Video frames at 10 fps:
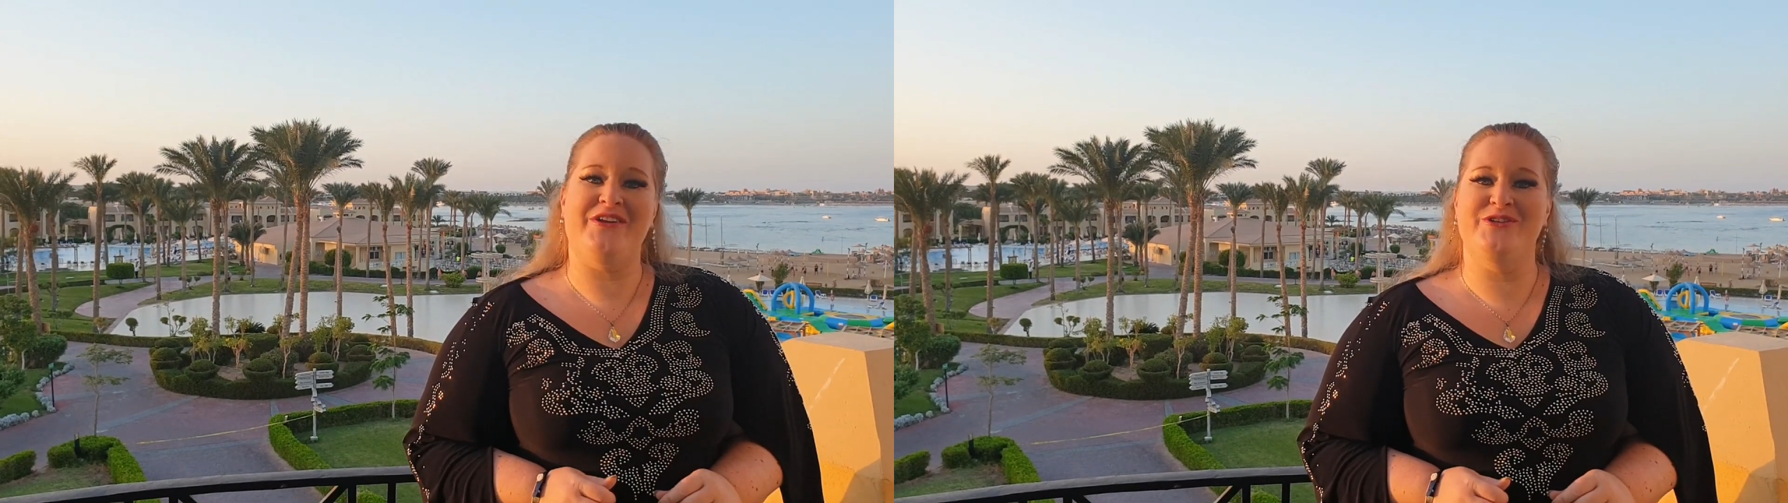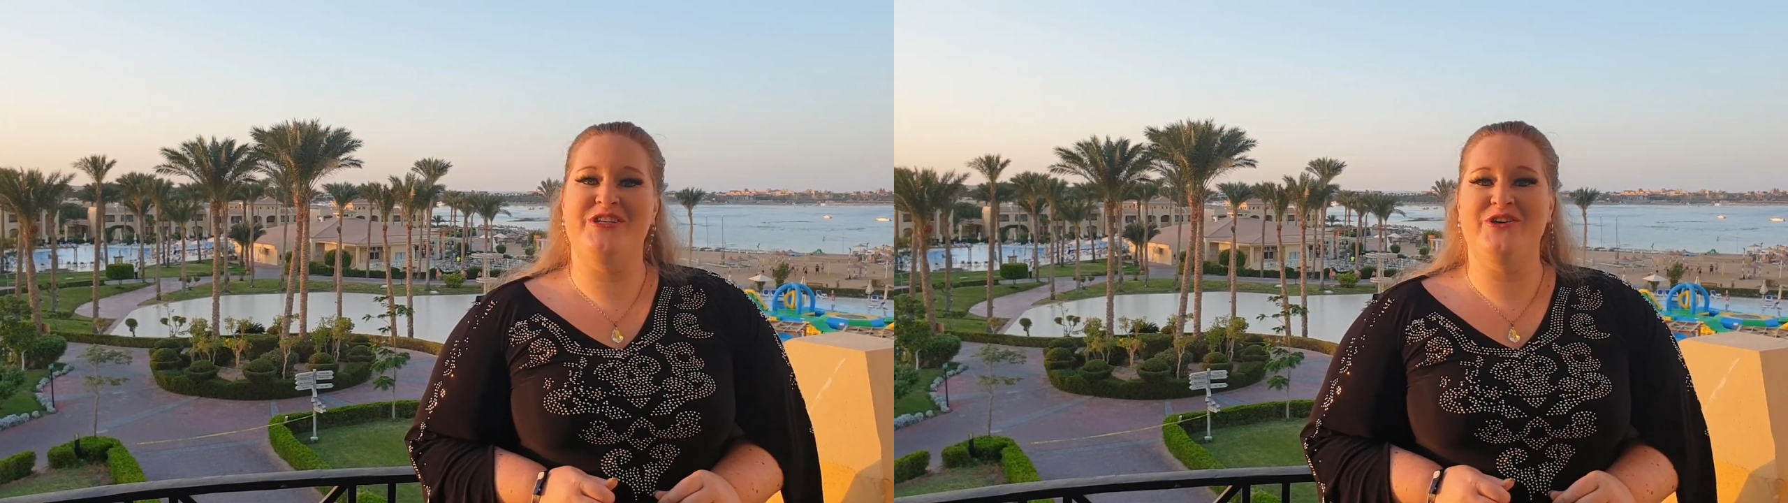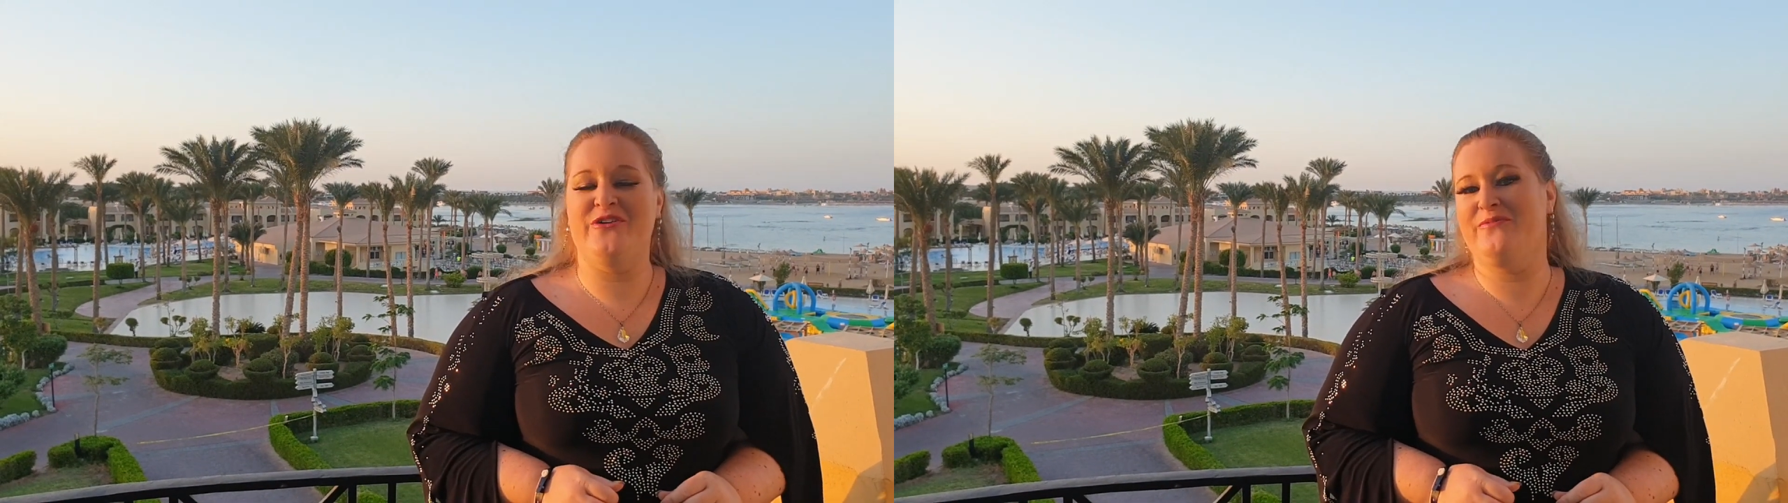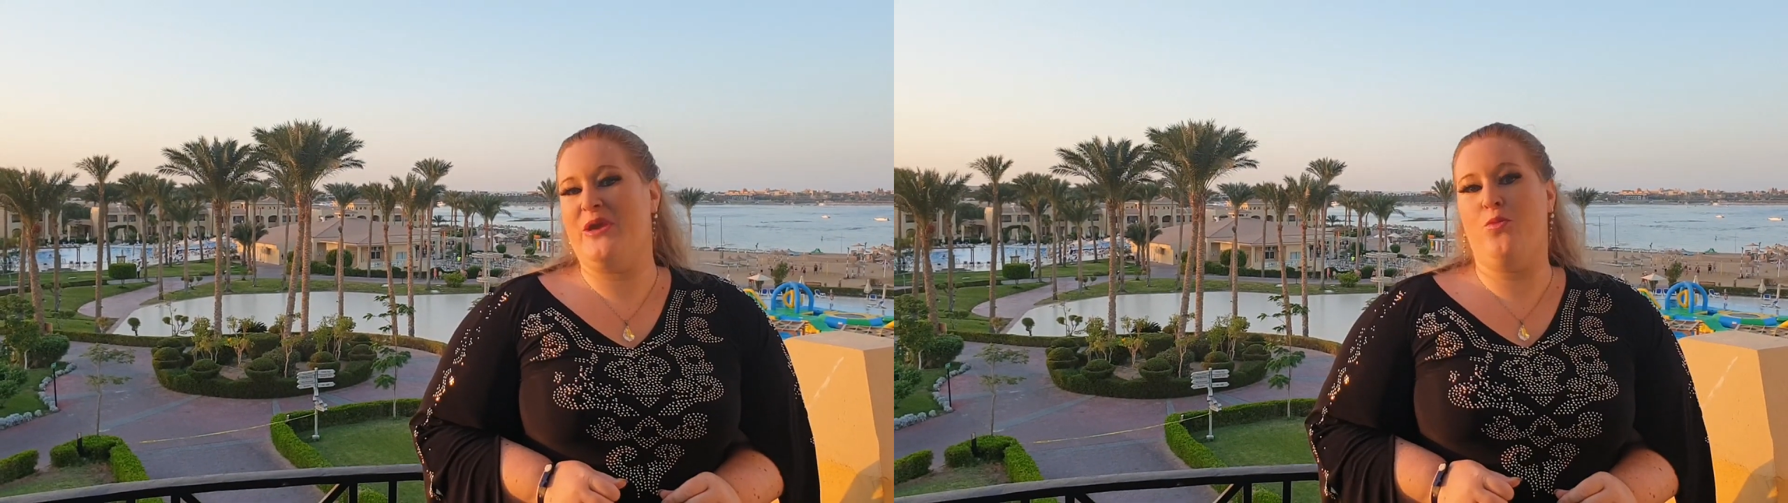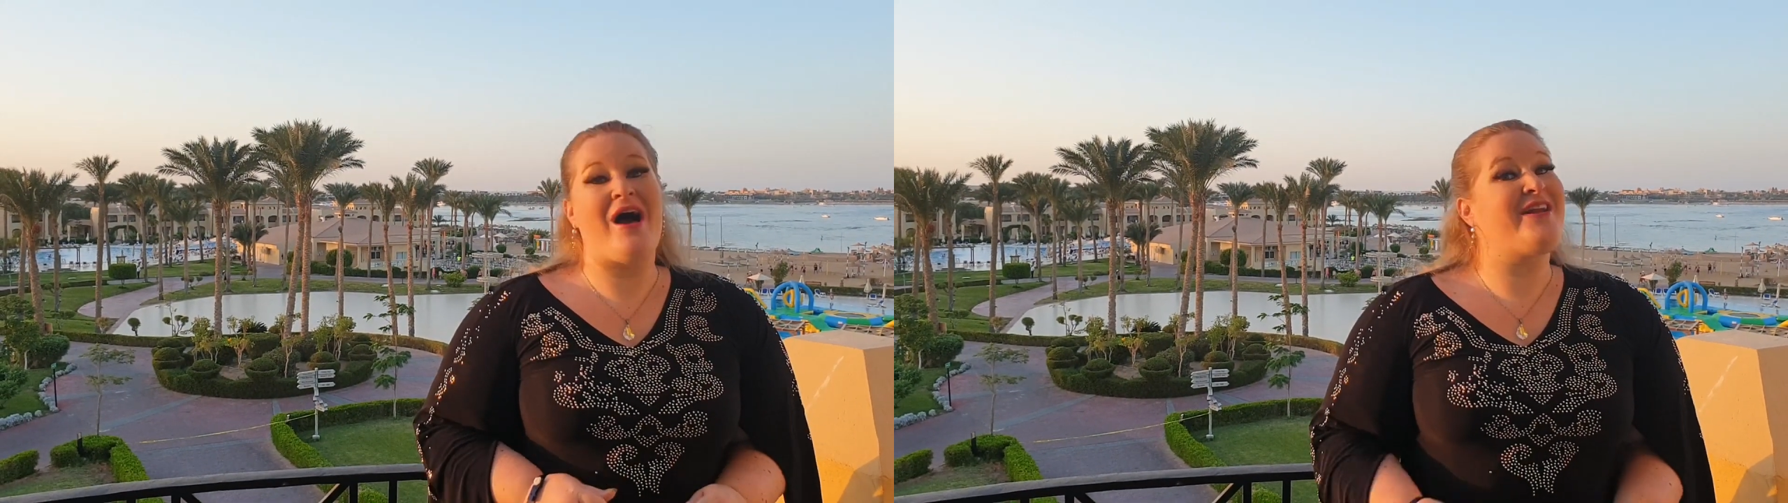don't you give
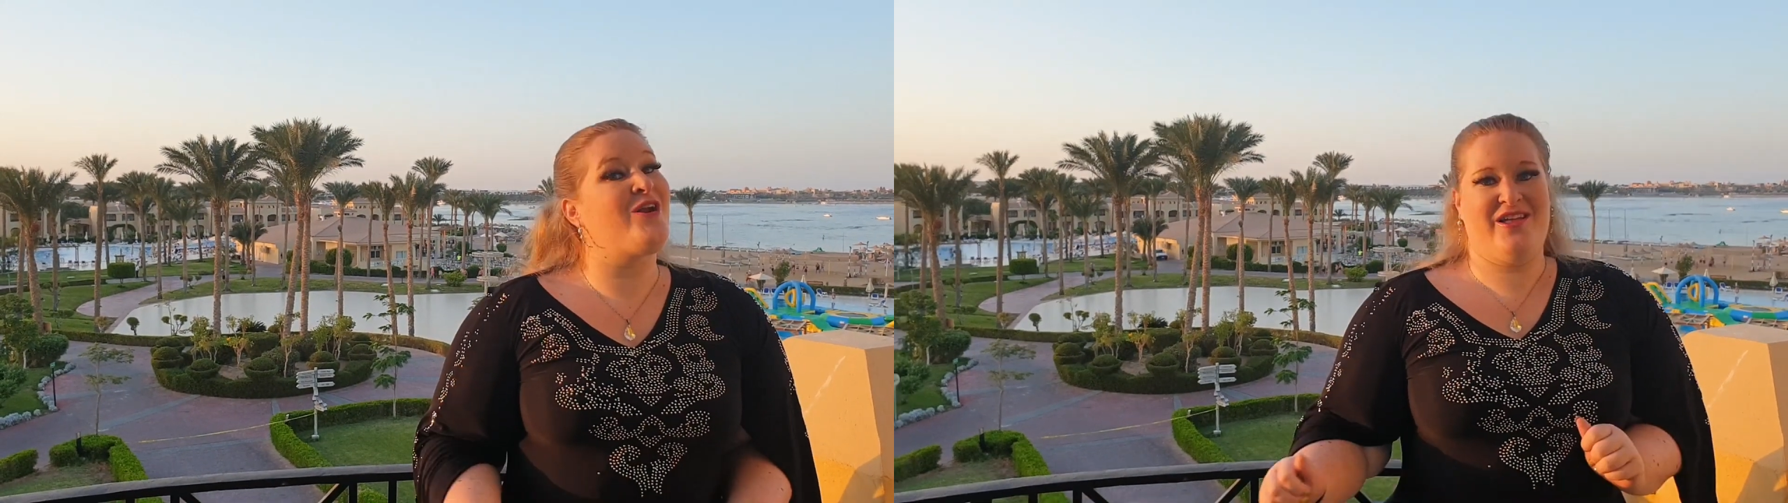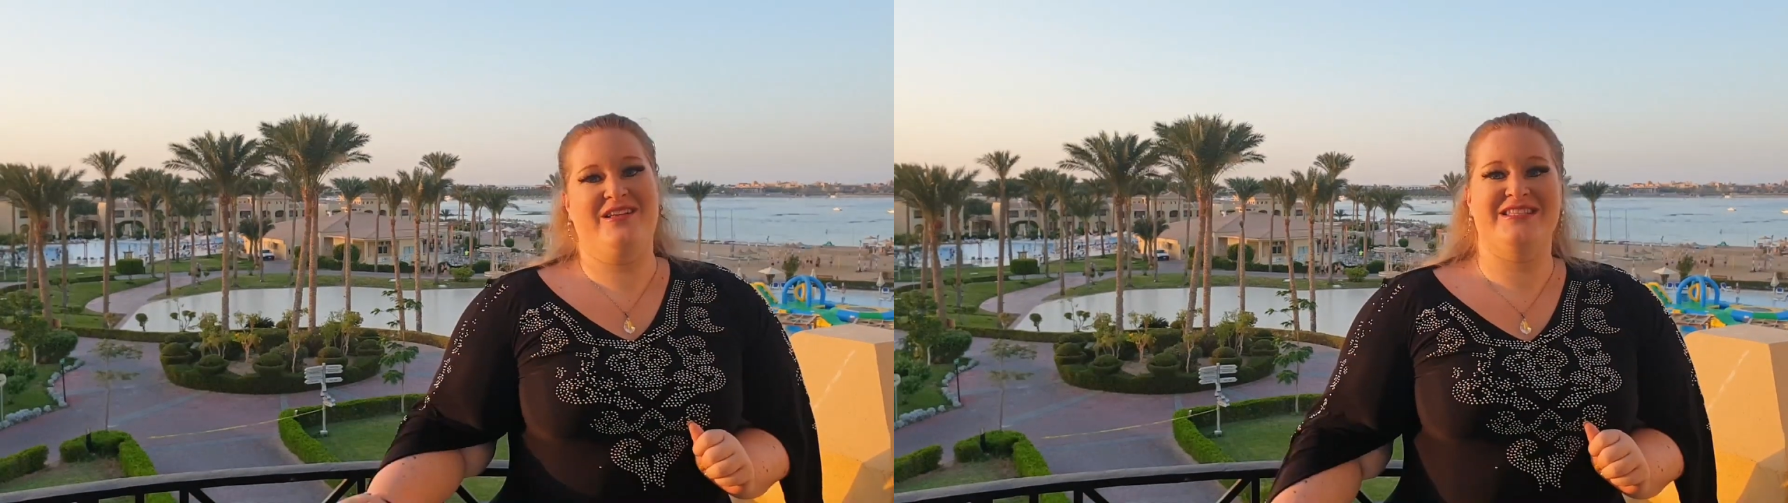me one